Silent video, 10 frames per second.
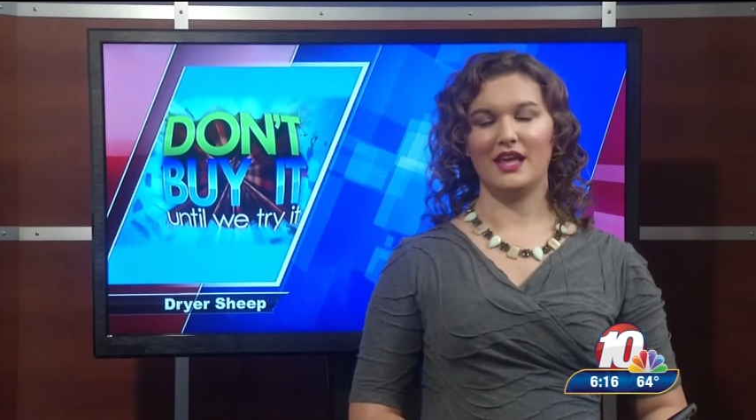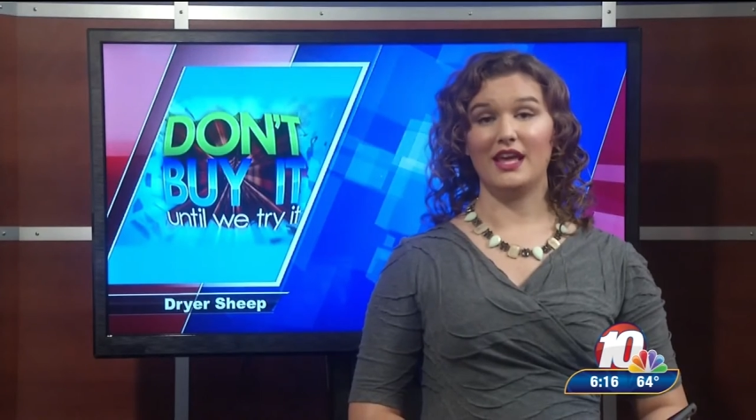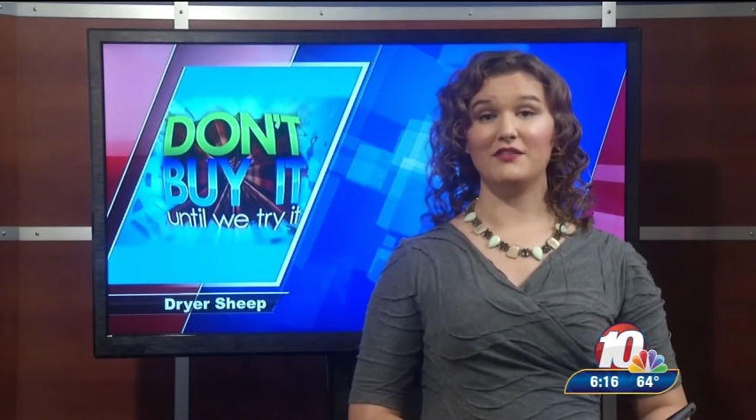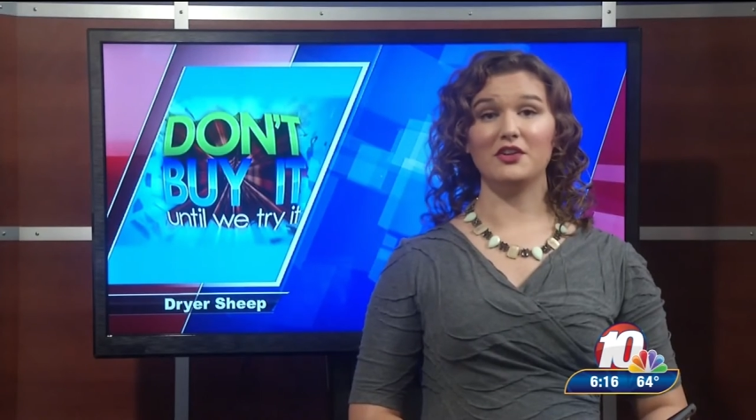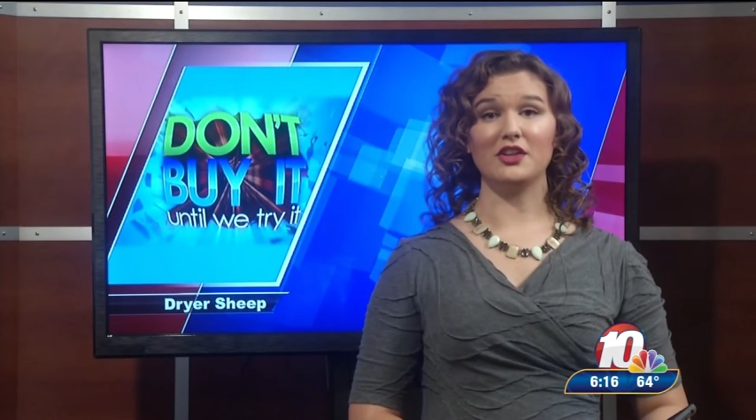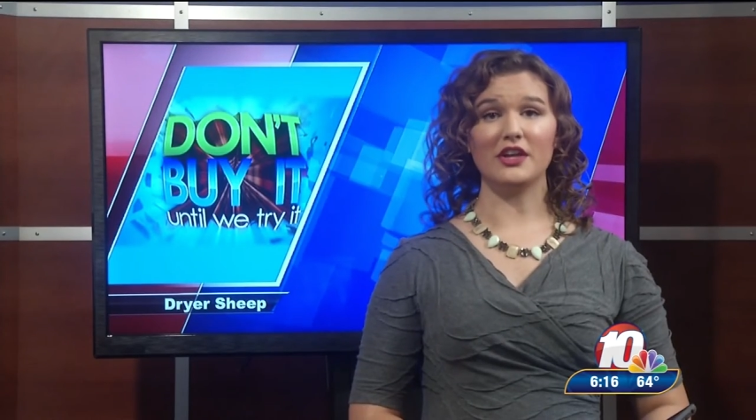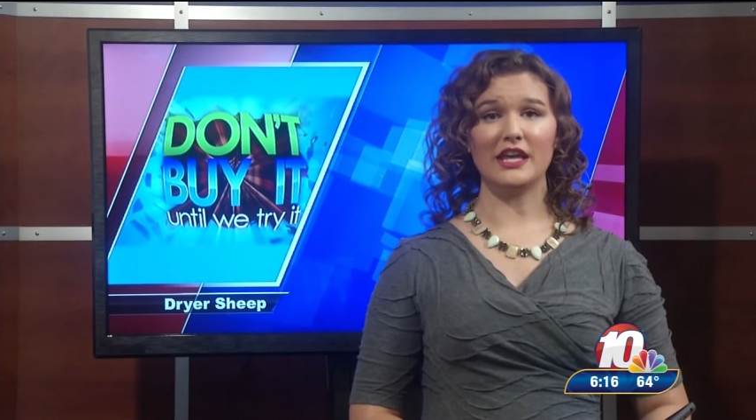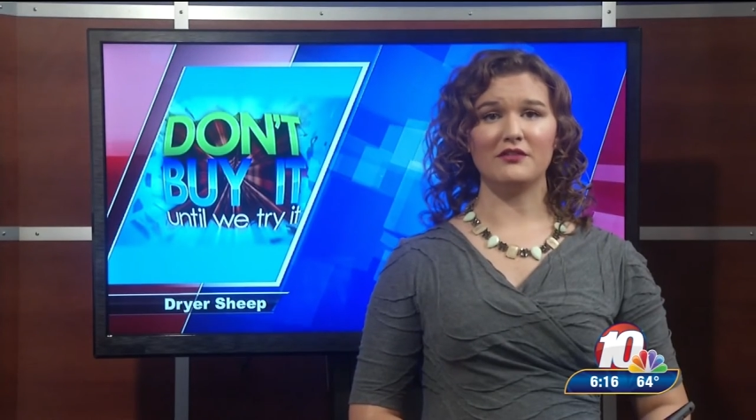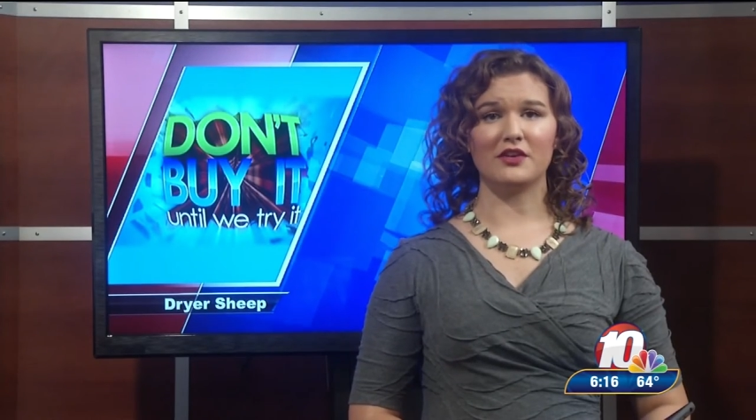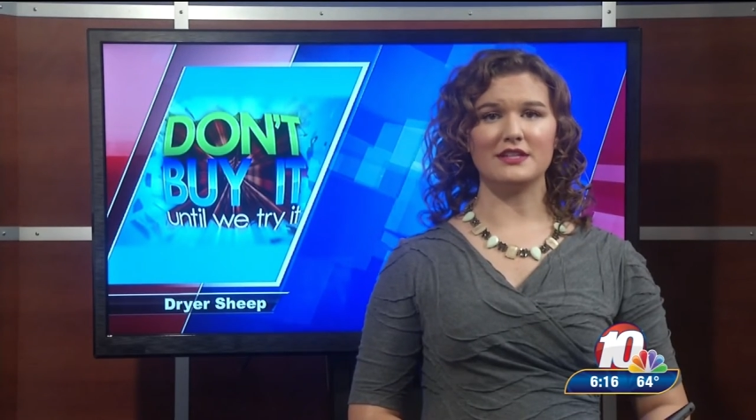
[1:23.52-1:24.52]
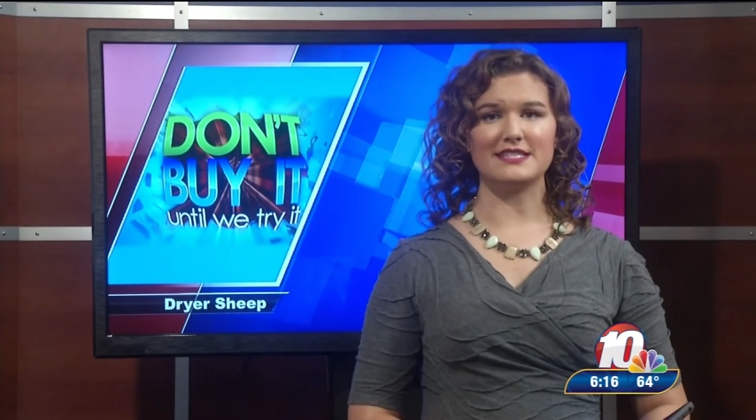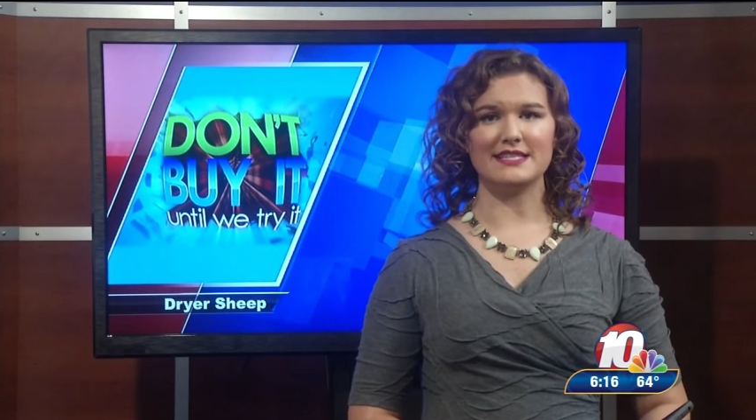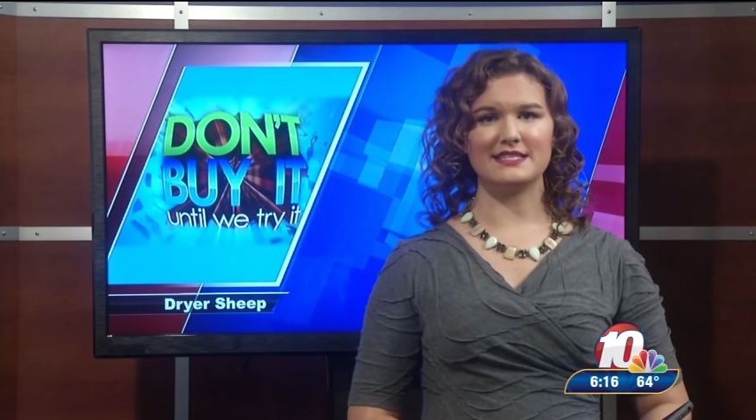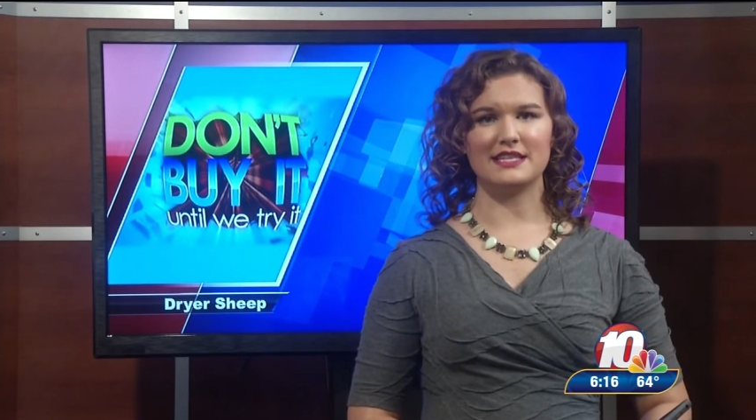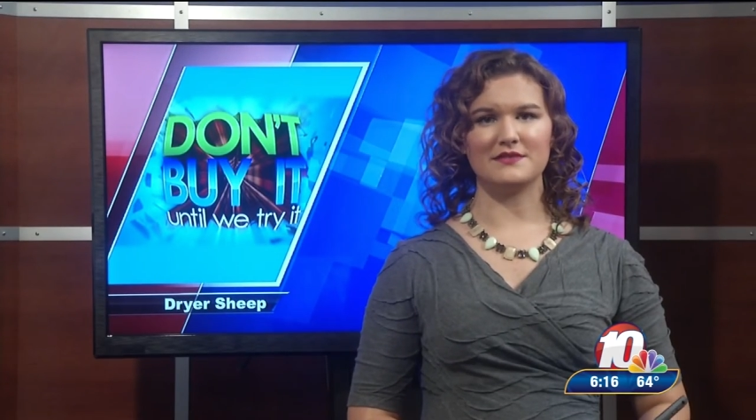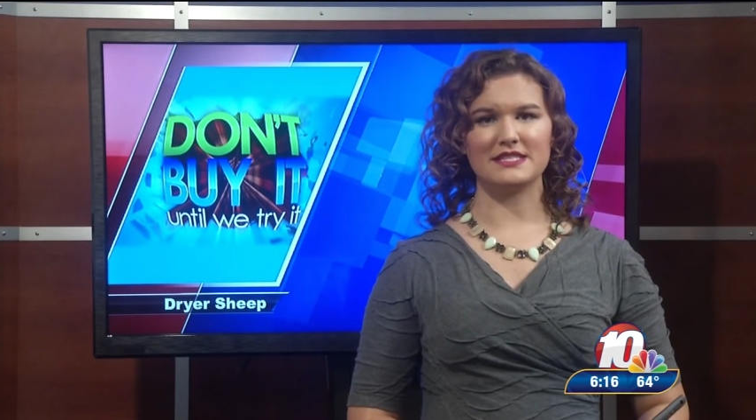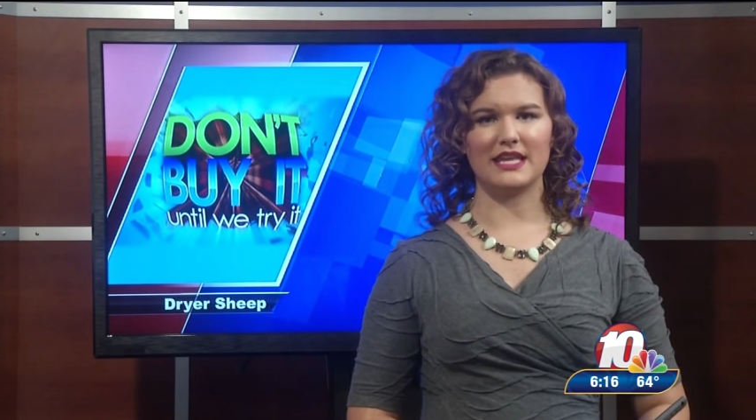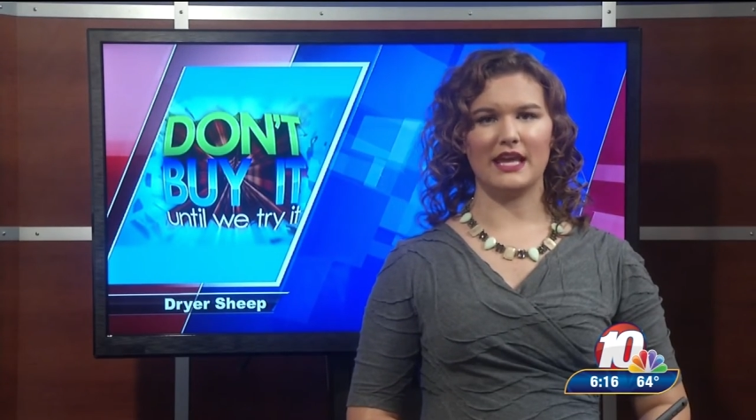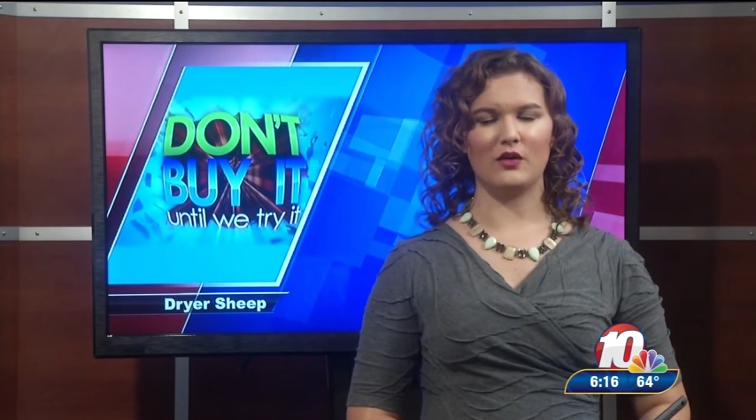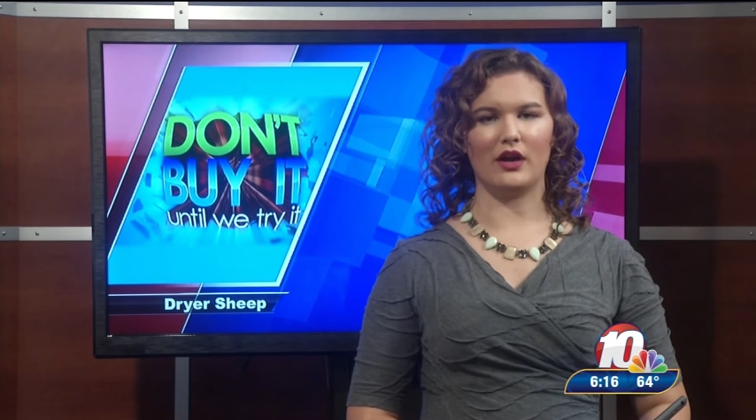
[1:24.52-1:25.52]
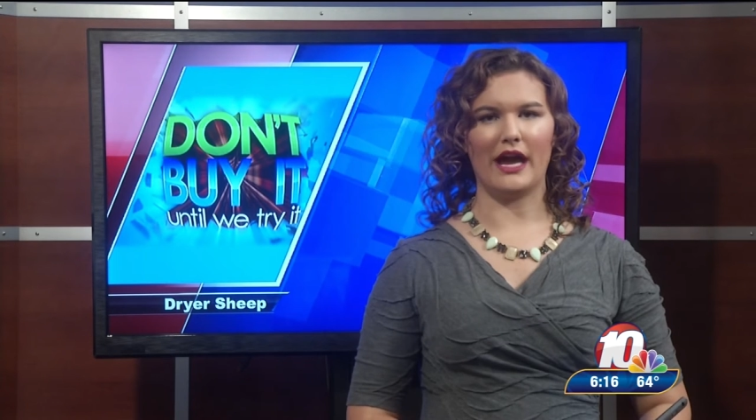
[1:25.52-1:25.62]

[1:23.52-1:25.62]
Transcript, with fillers: If you're looking for a sensitive skin or